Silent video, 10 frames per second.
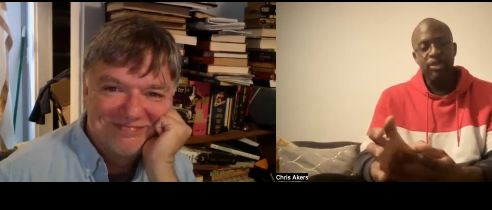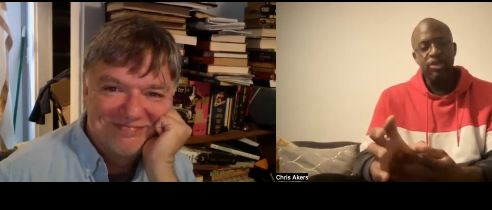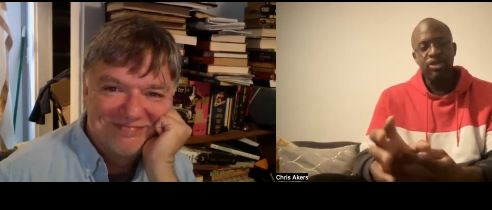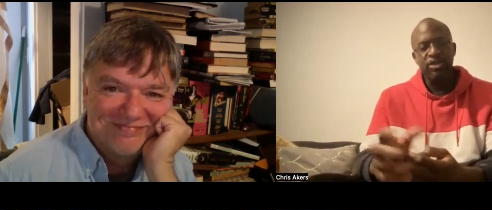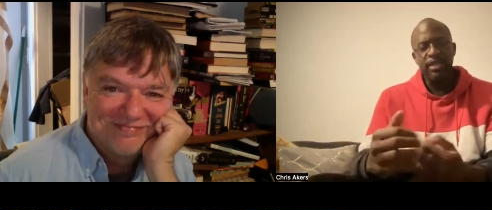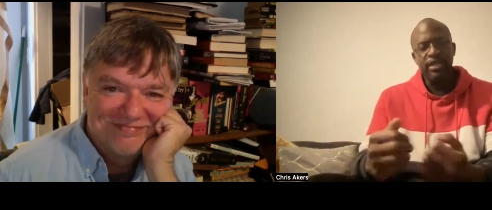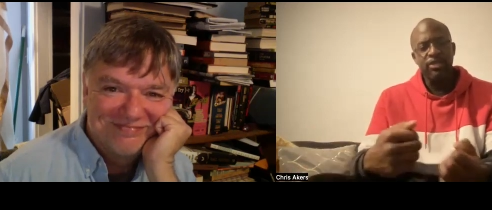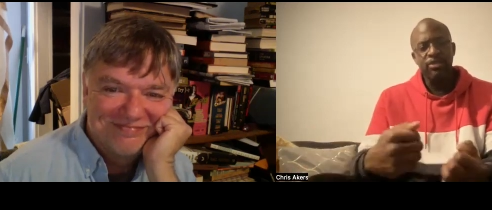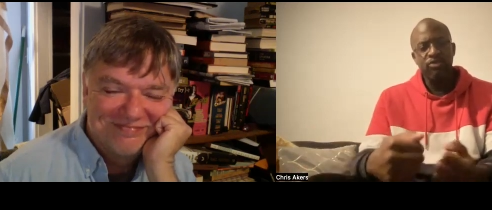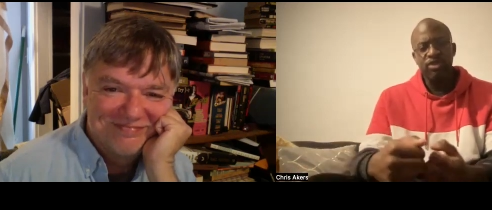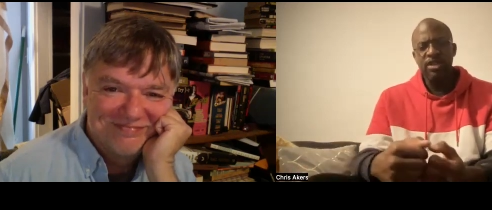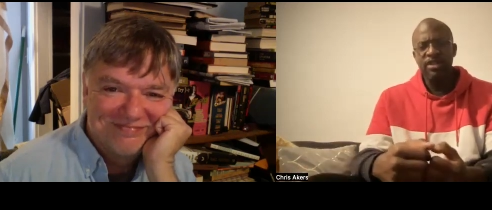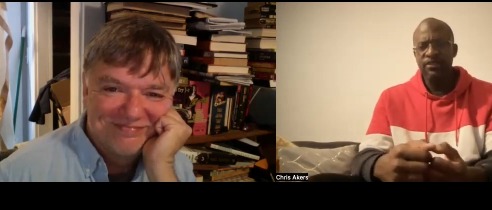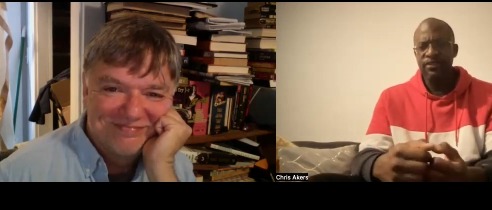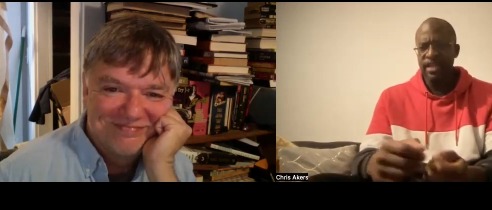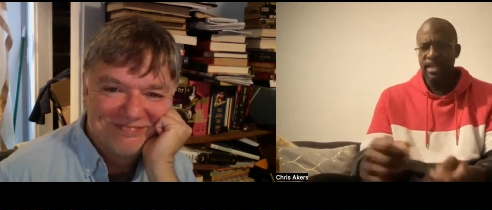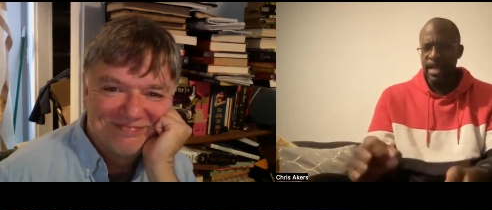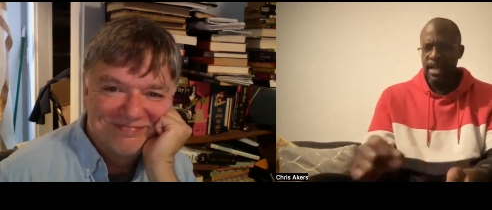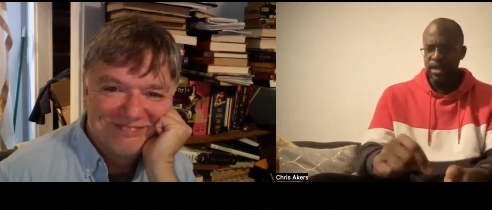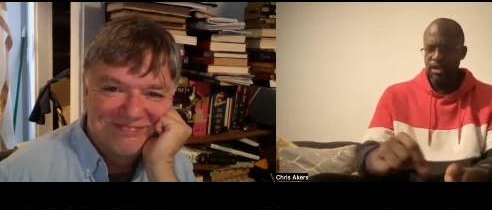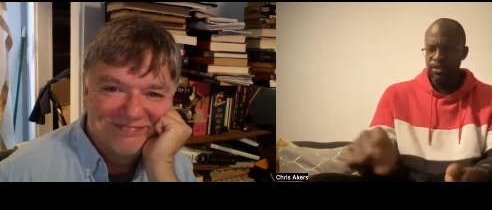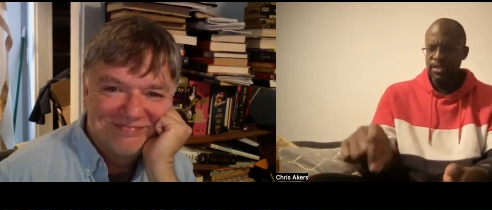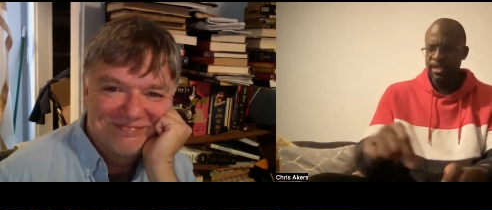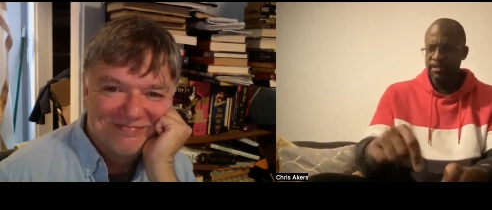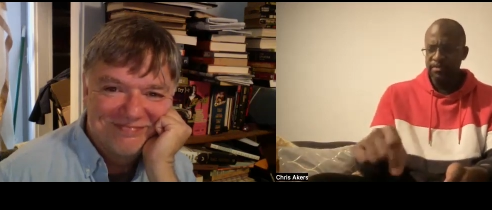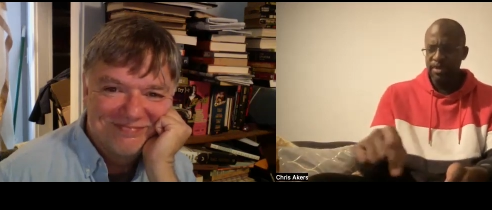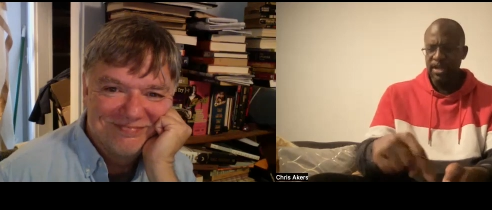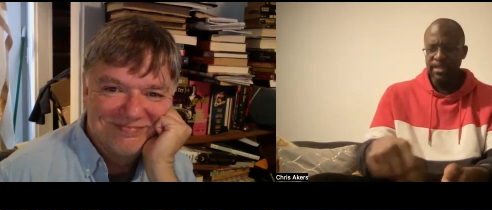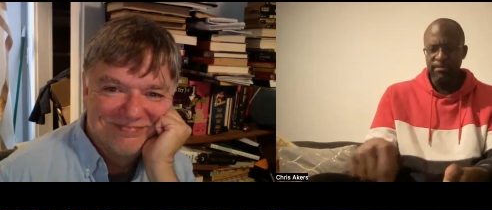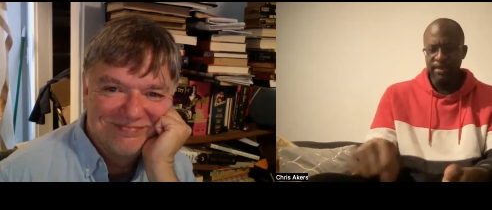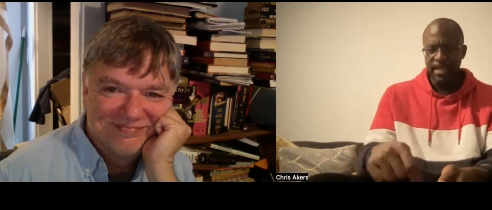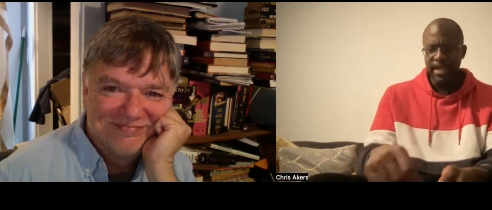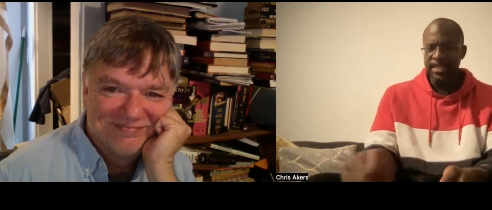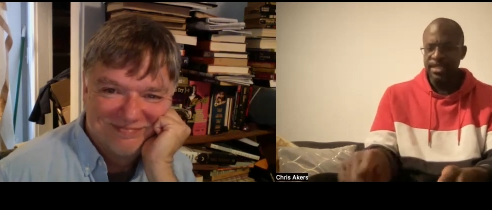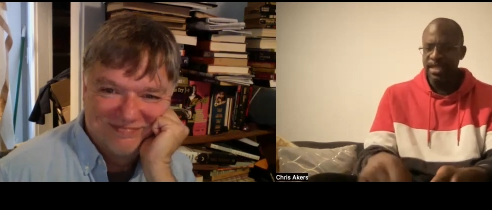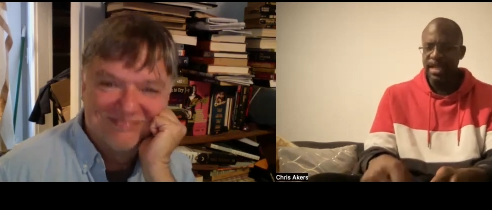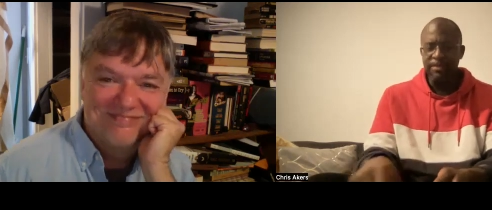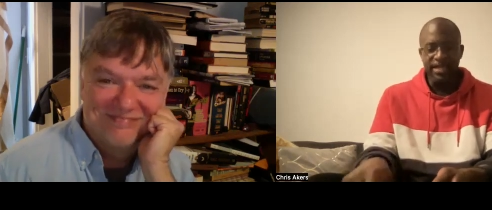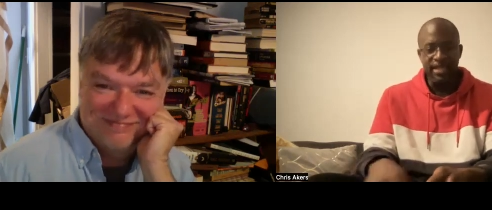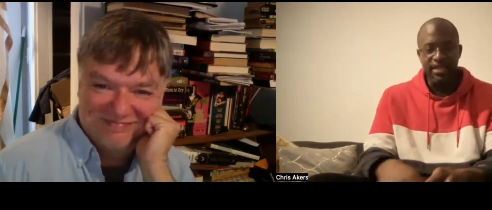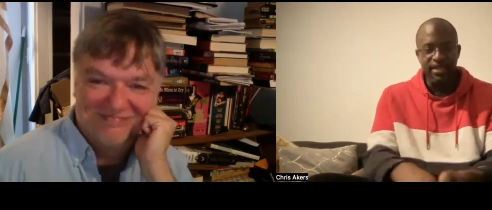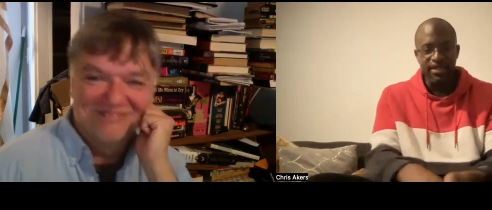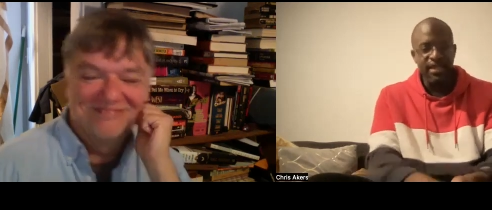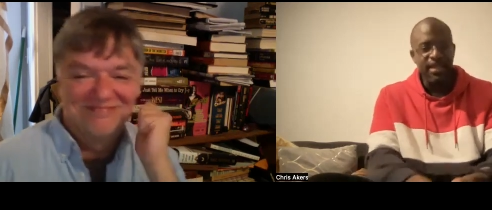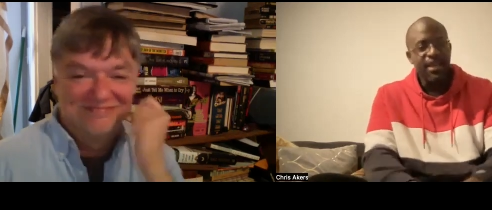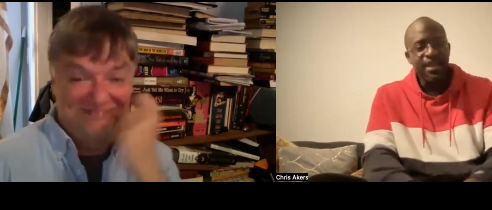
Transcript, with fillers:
Speaker 1: Because surely didn't someone notice thinking, hang on, who is this person being classed as a lab assistant